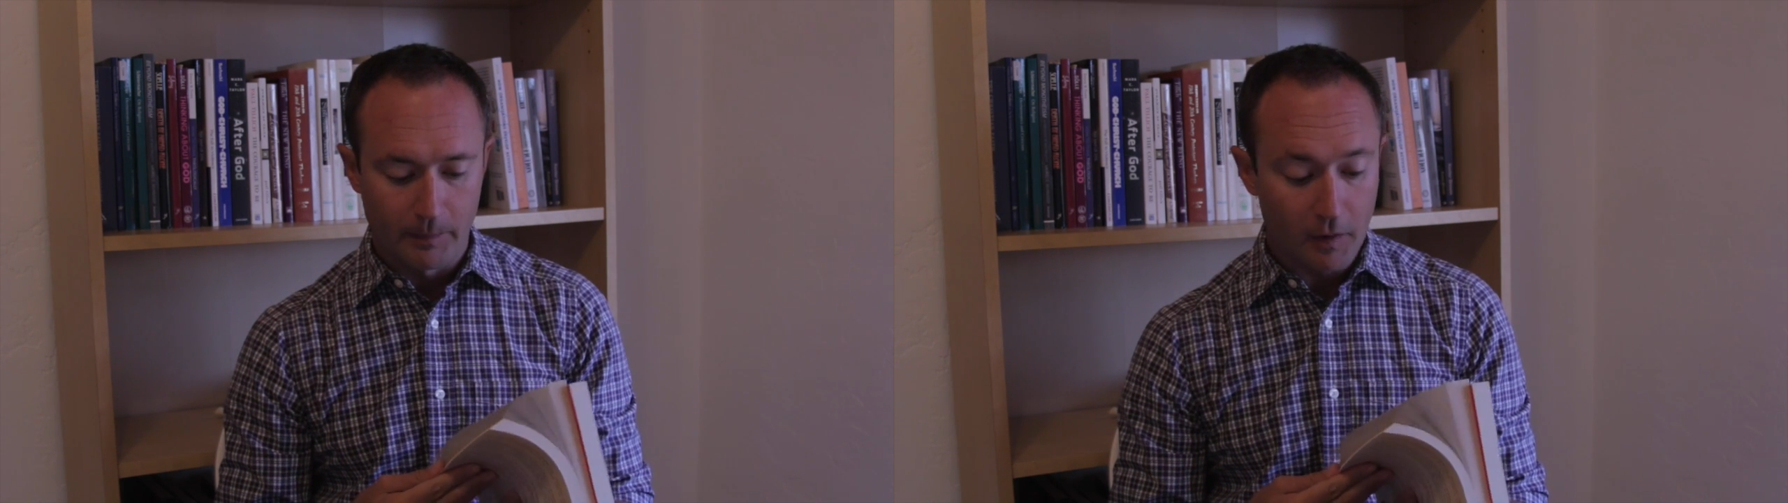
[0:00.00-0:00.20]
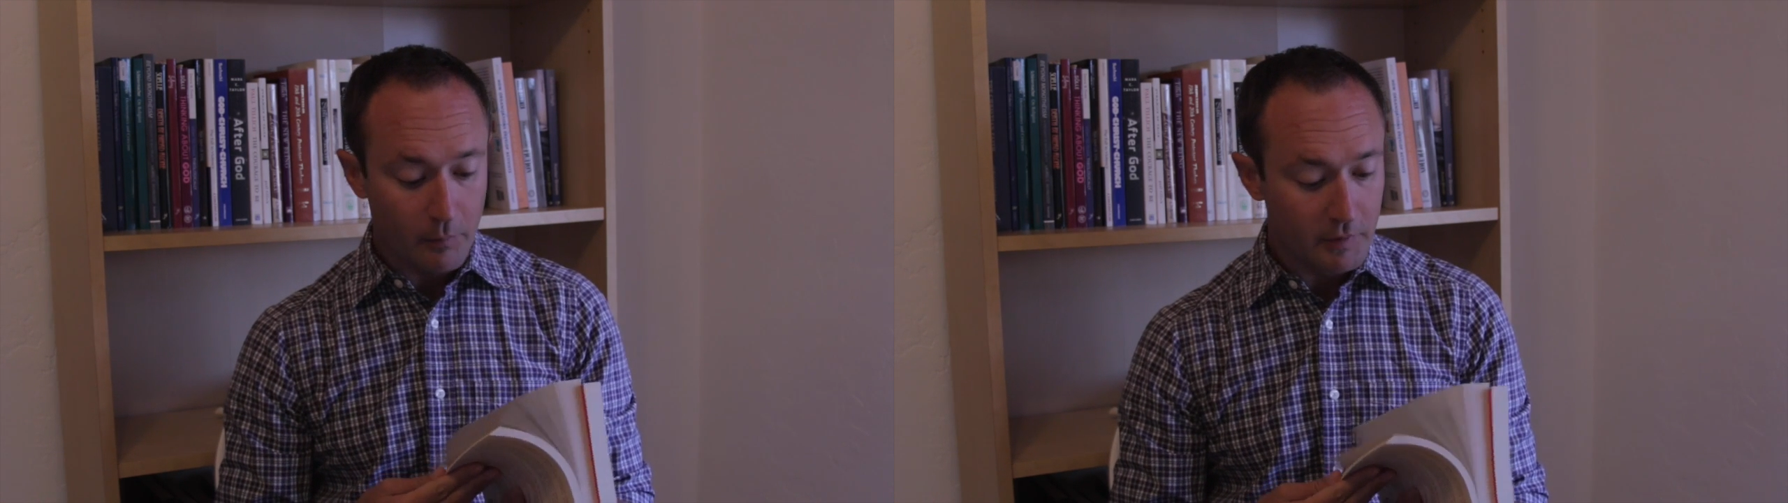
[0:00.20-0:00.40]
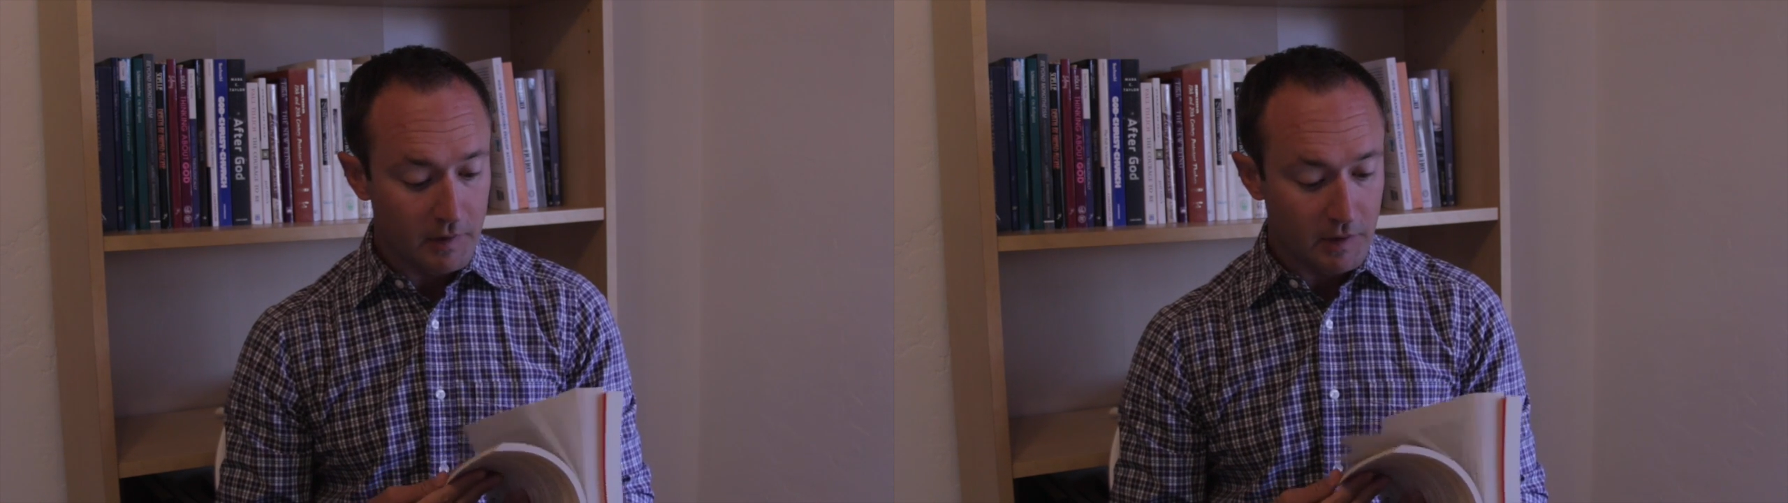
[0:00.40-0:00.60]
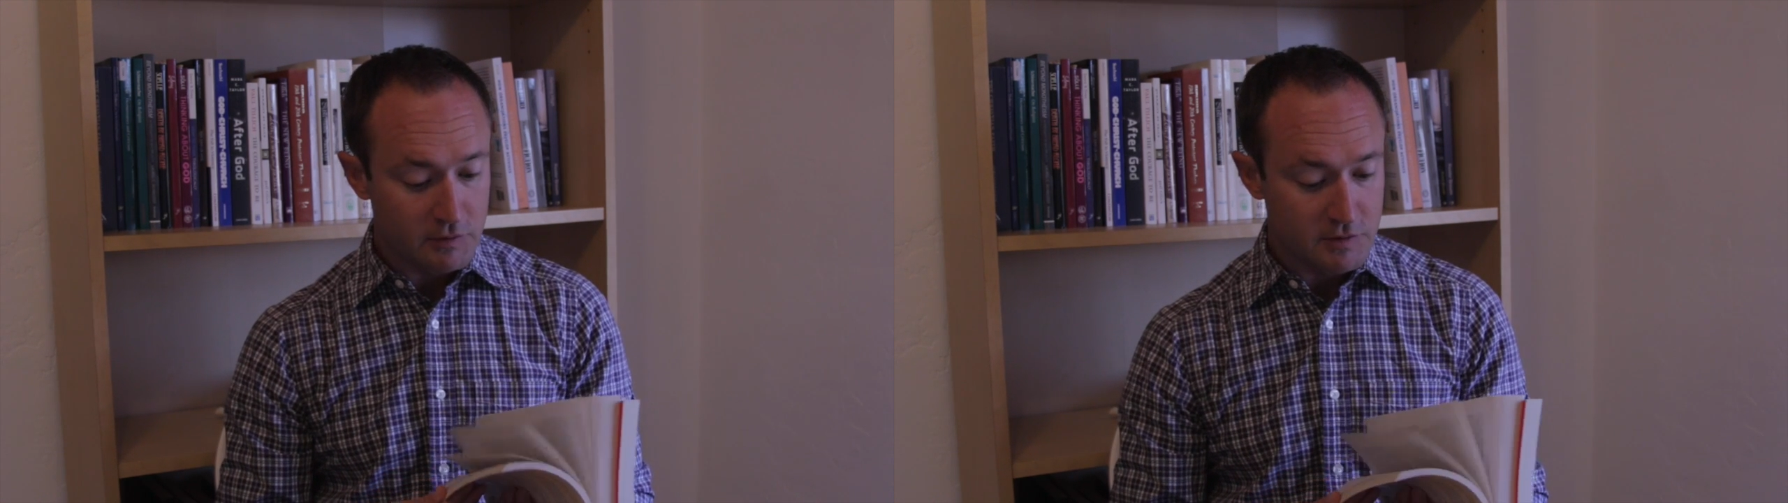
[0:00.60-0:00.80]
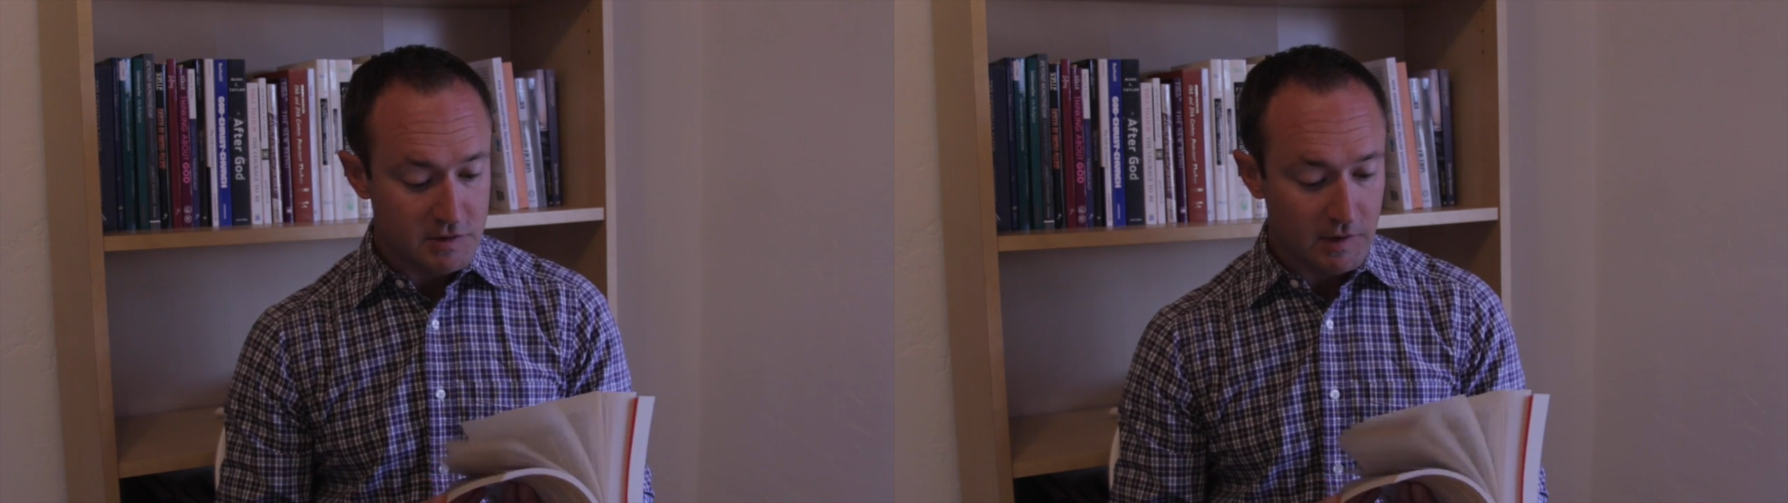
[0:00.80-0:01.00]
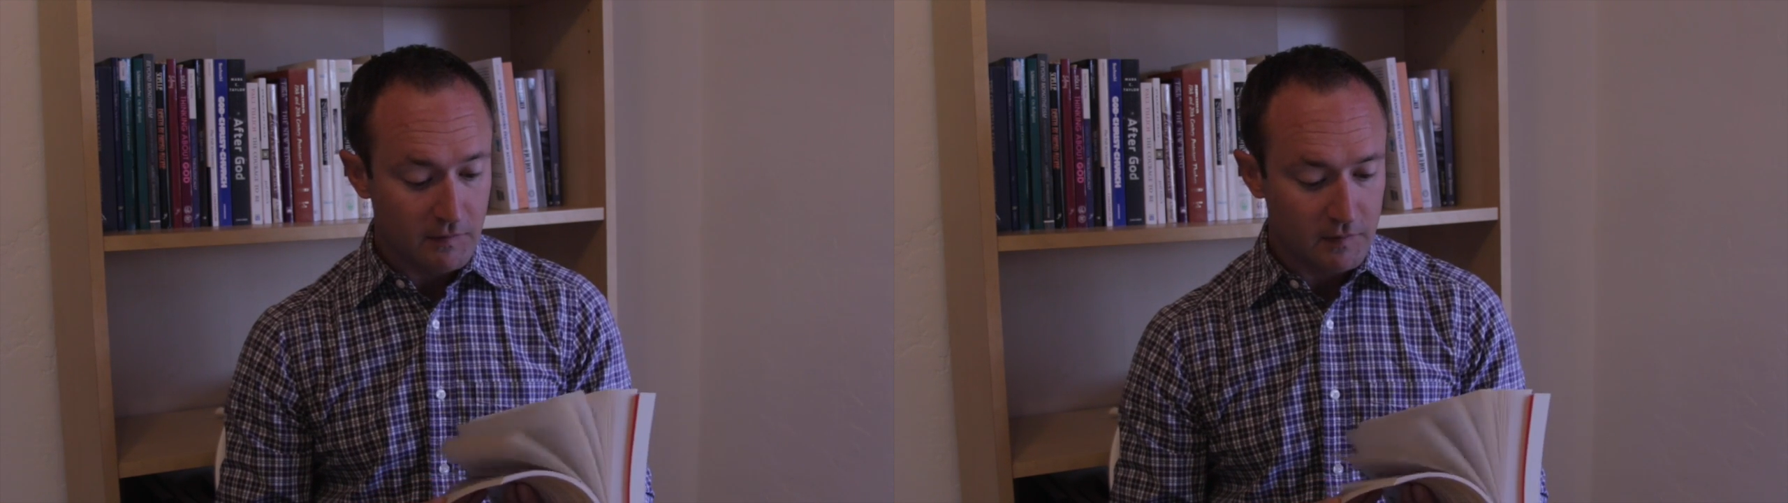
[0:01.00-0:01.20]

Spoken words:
They're pretty interesting.